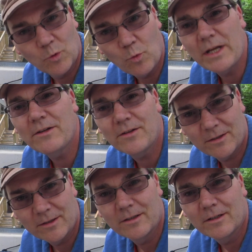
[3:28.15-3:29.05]
wind,
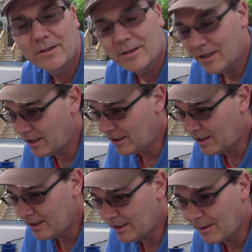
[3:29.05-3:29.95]

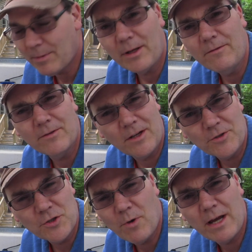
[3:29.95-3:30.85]
uh, I believe it
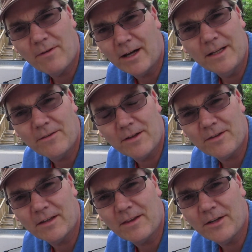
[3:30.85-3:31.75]
tells you wave height and
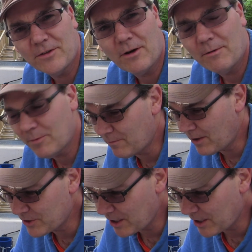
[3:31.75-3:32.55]
things like that too, whenever I